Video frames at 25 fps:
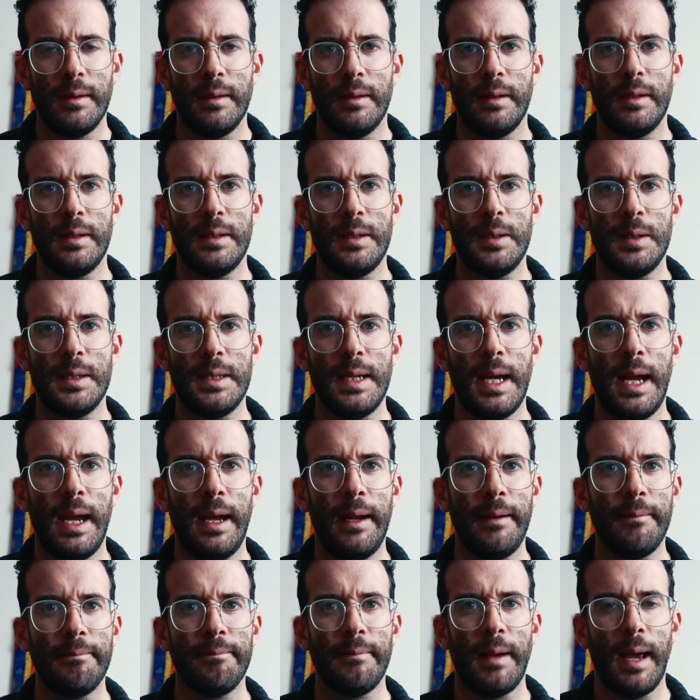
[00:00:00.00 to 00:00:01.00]
and to
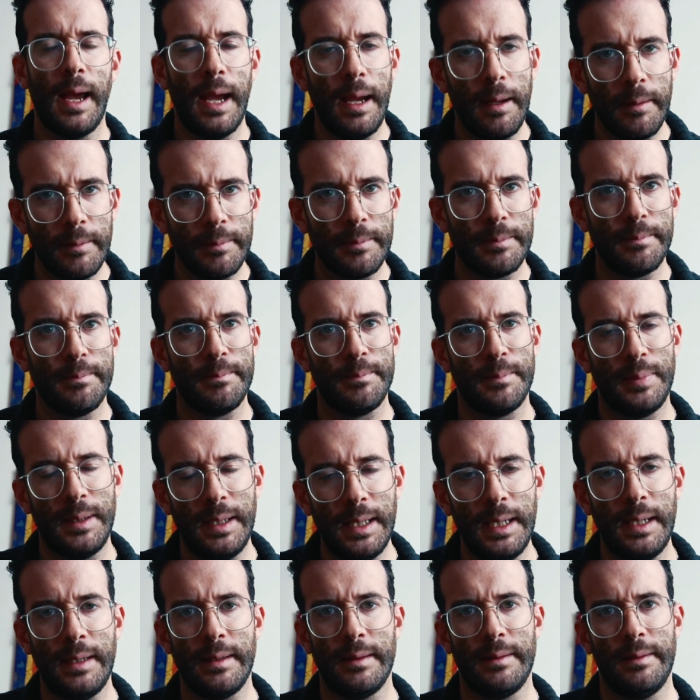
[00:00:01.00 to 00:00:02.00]
say, hey,
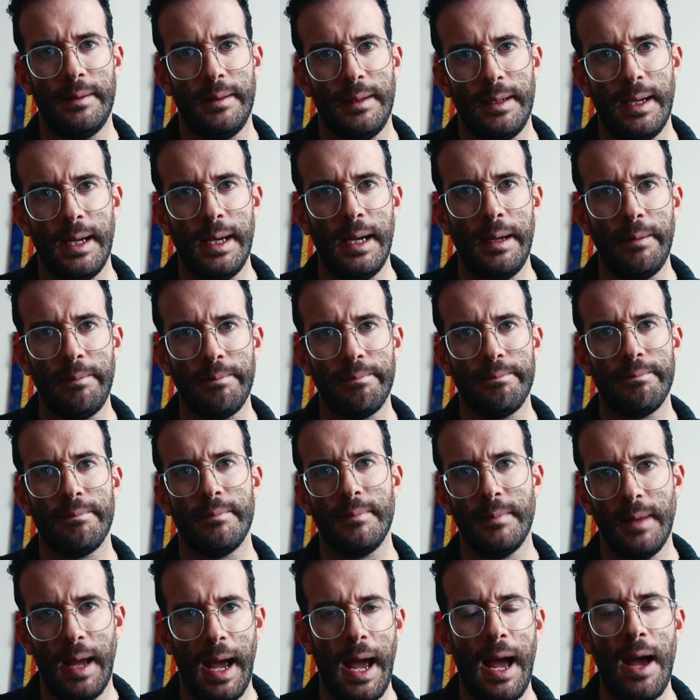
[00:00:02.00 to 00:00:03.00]
please, can I
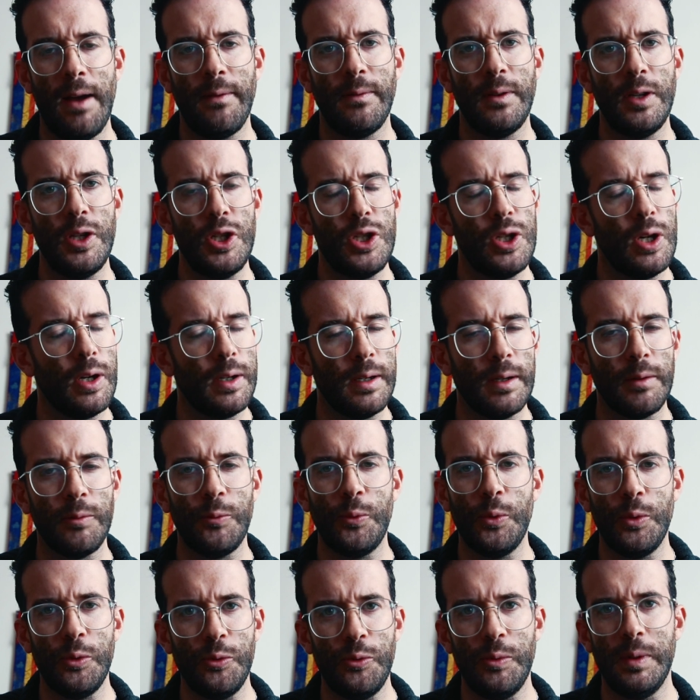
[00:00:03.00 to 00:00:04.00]
have this shot? I
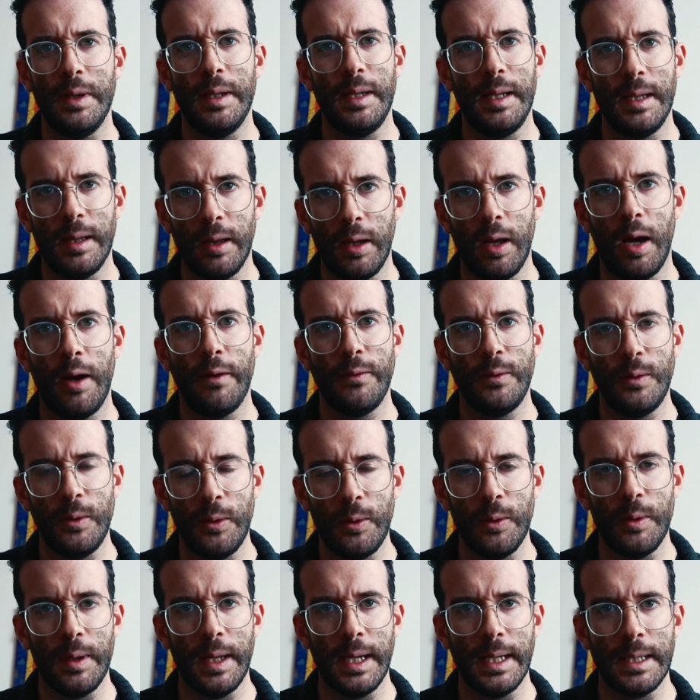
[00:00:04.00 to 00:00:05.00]
would really love to
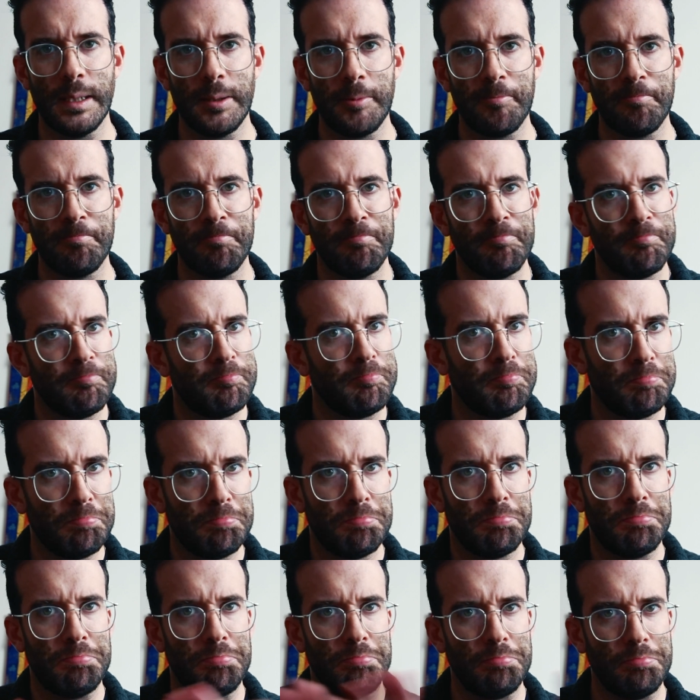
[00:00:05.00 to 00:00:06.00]
do that.
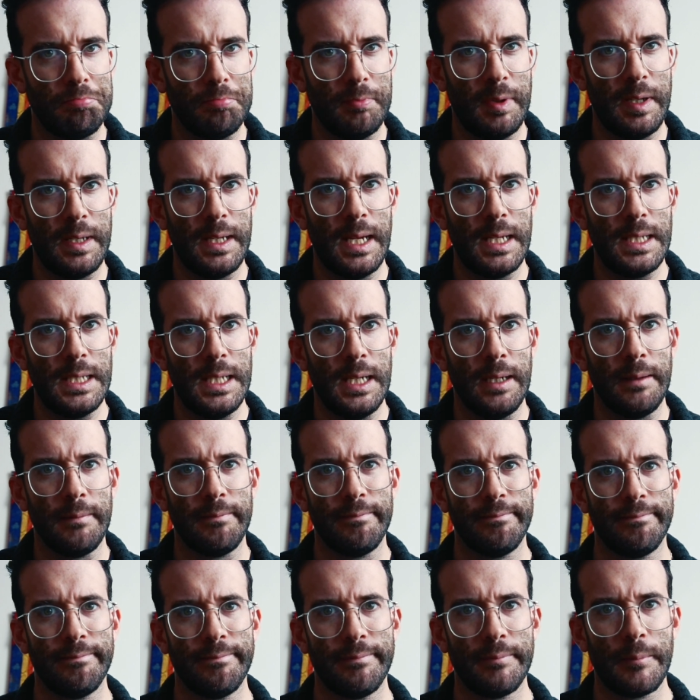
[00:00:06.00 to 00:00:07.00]
And that's it.
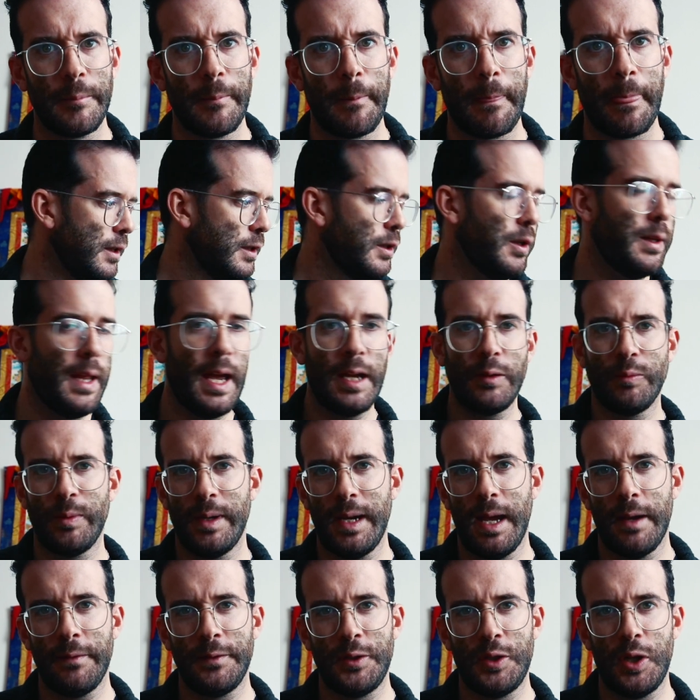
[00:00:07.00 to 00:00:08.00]
So that's
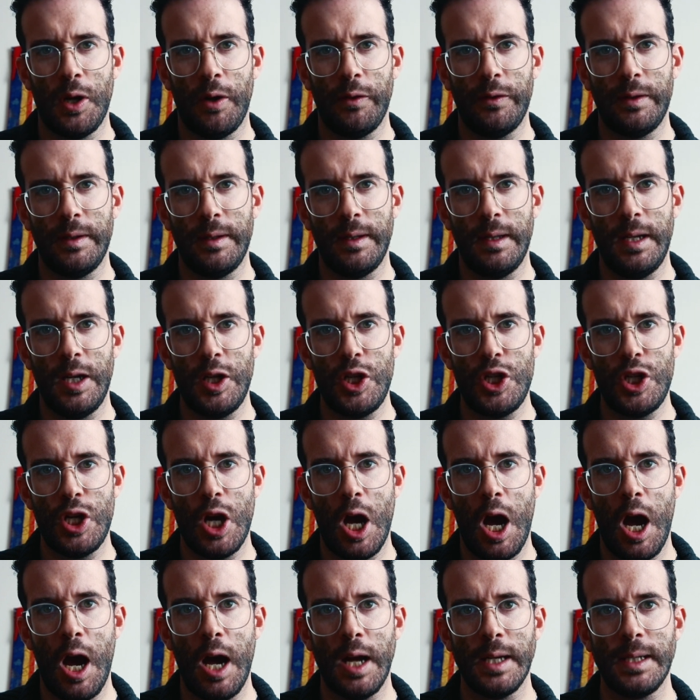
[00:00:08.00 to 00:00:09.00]
why I've chosen this
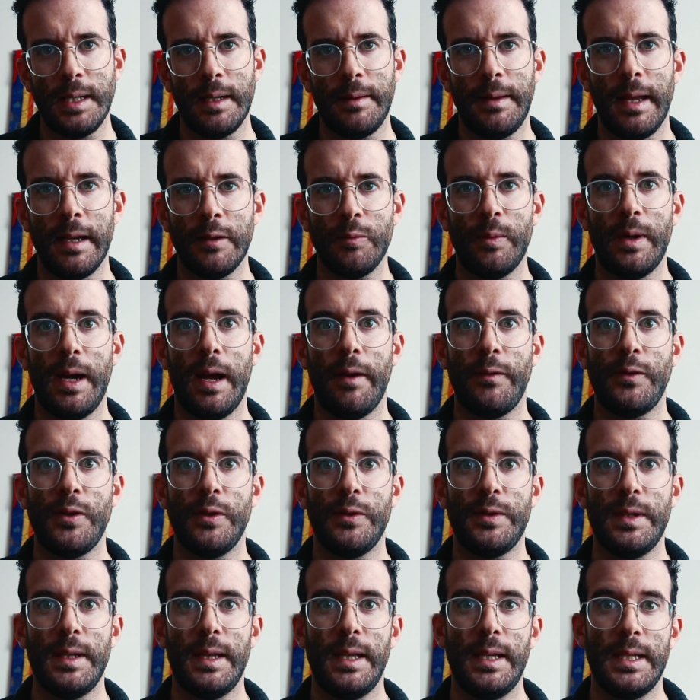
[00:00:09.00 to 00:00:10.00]
shot, that's why I've
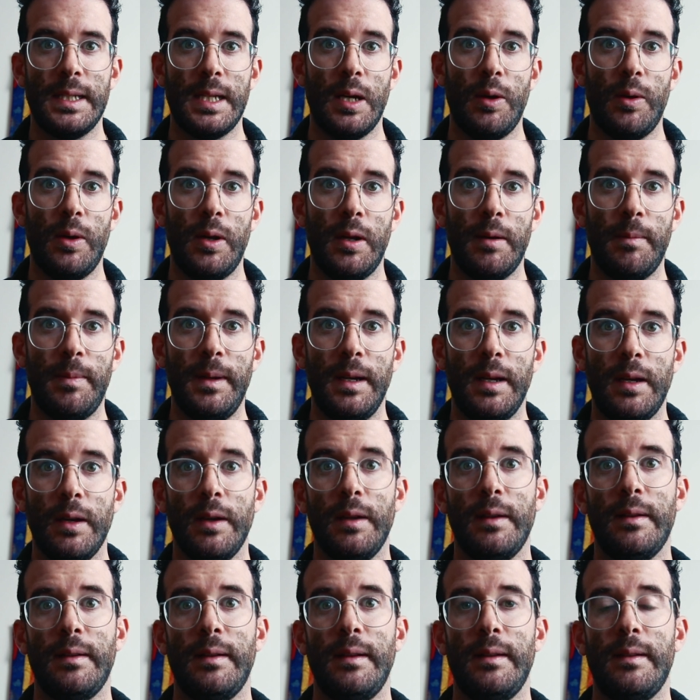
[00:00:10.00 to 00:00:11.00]
chosen this audio,
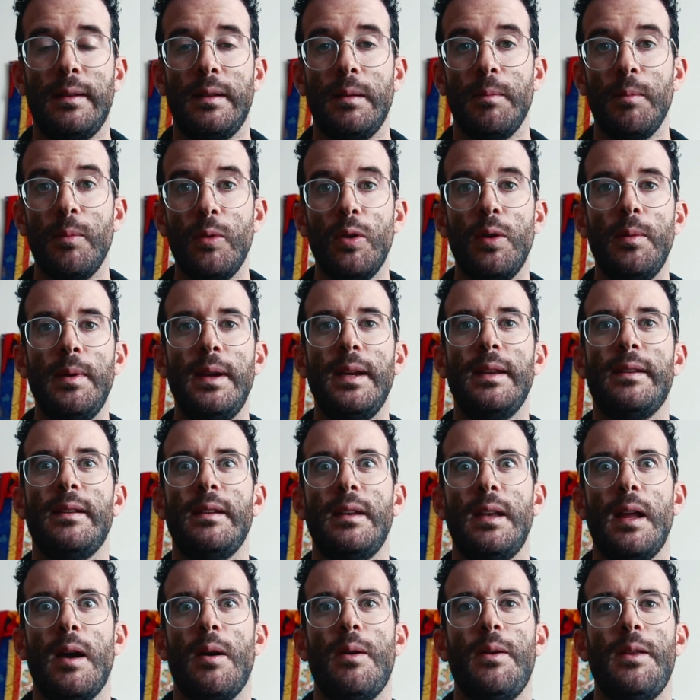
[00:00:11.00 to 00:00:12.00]
because it's a movie, it's
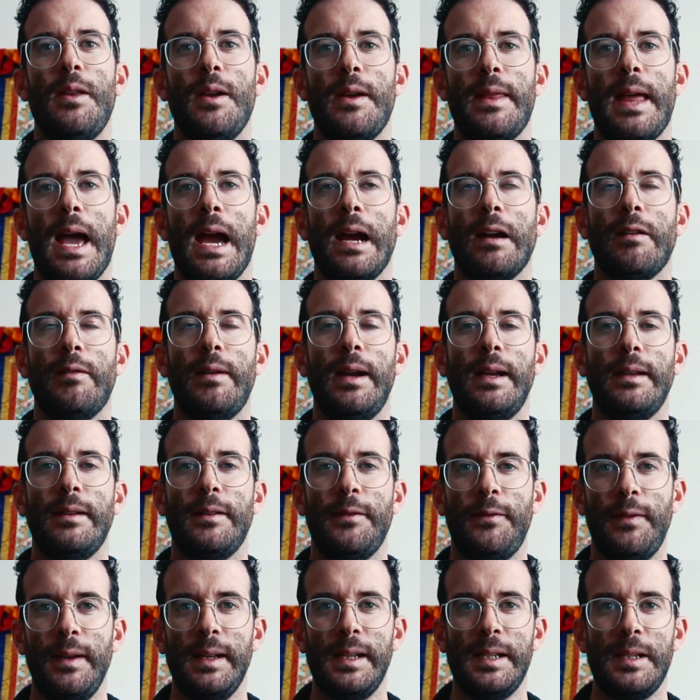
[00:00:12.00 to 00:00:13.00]
an audio that creates
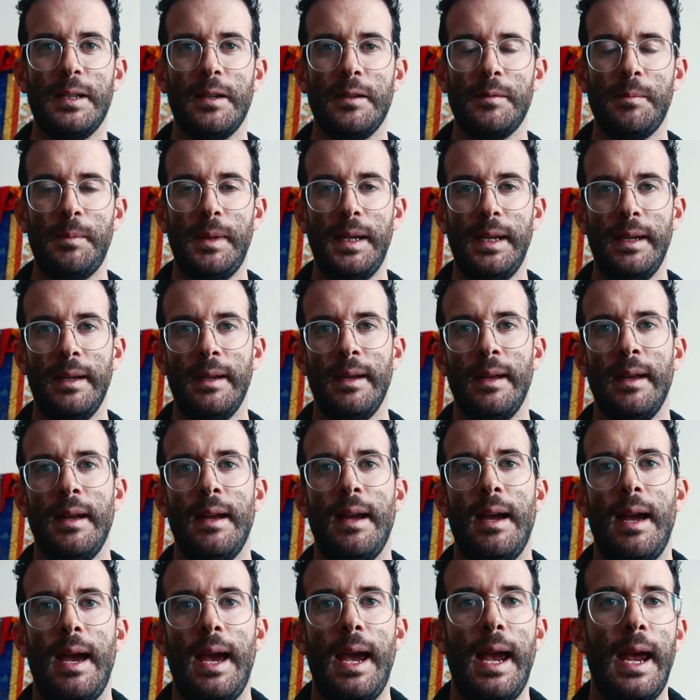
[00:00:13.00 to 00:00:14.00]
feeling on me,
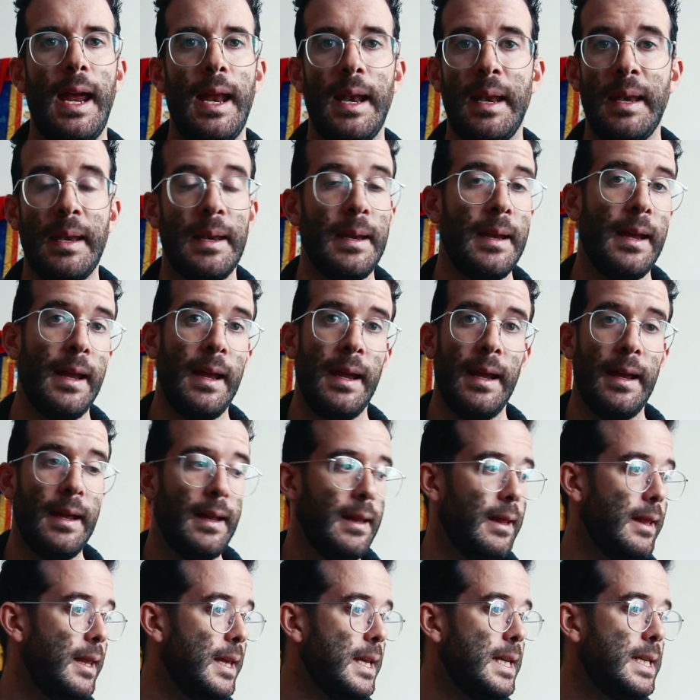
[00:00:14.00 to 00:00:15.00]
and
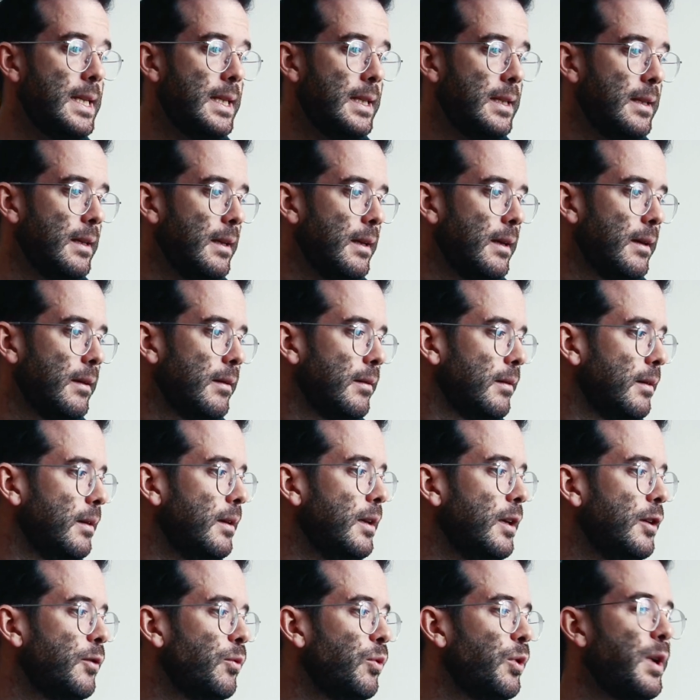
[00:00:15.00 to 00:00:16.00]
this
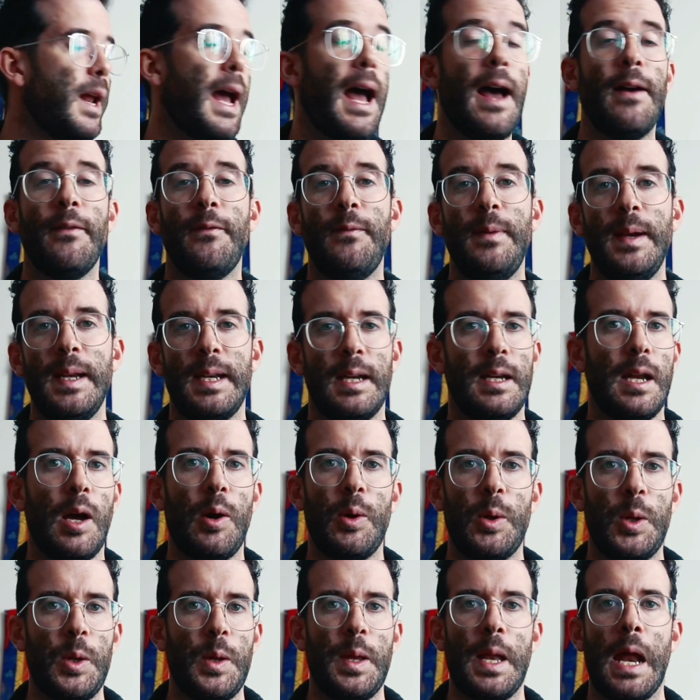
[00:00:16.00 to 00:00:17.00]
would have been an
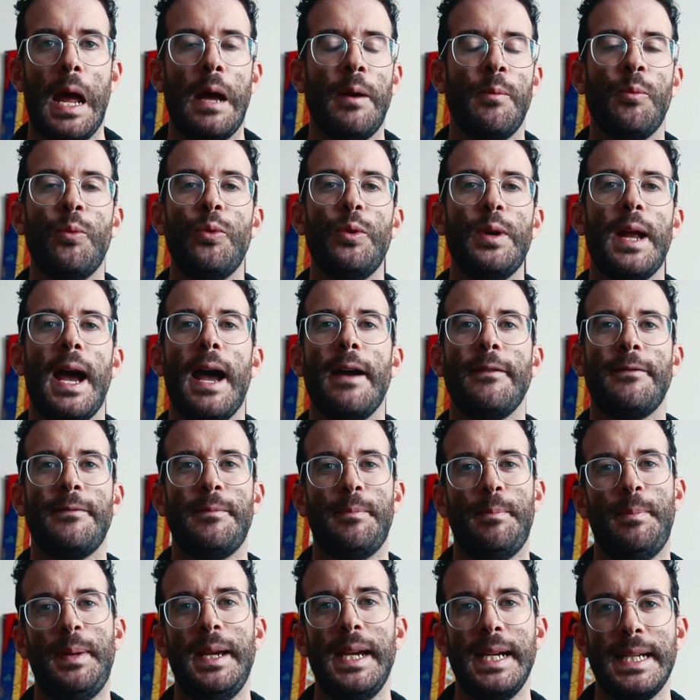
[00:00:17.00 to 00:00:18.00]
audio that I would have
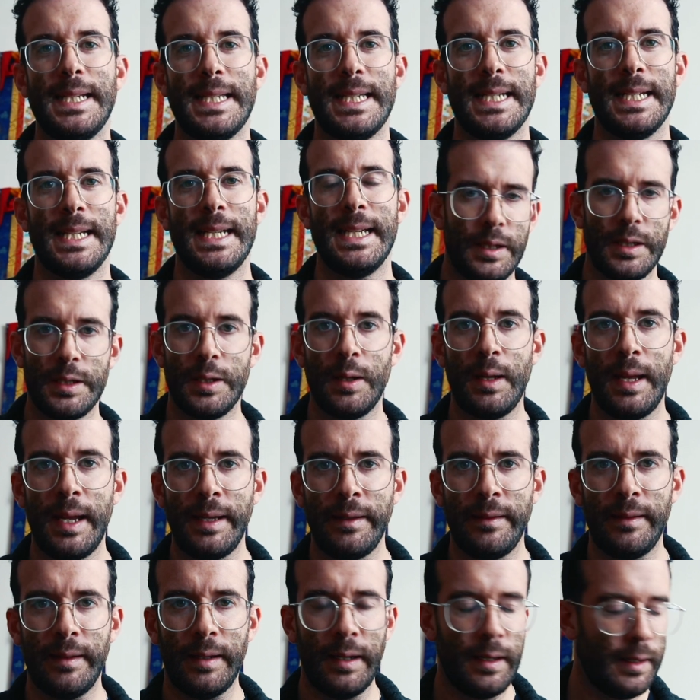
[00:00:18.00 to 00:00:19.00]
picked. So
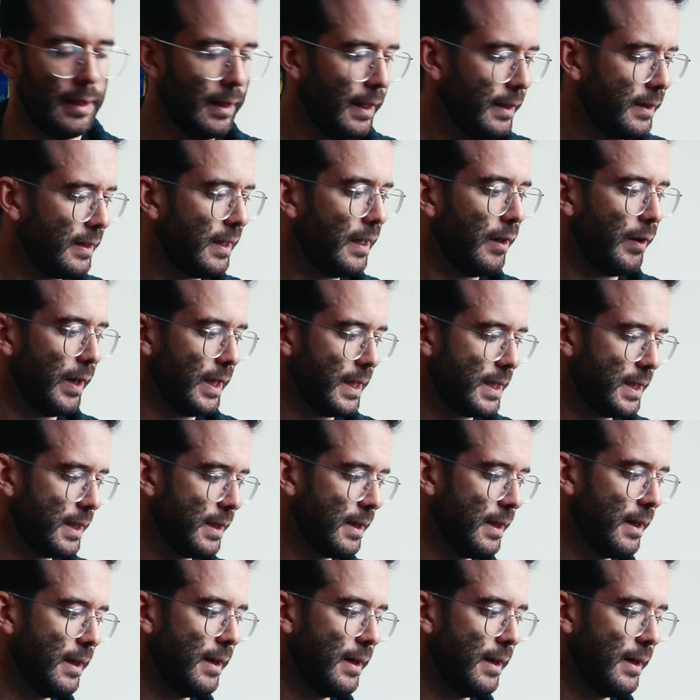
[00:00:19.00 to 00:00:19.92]
let's hear it.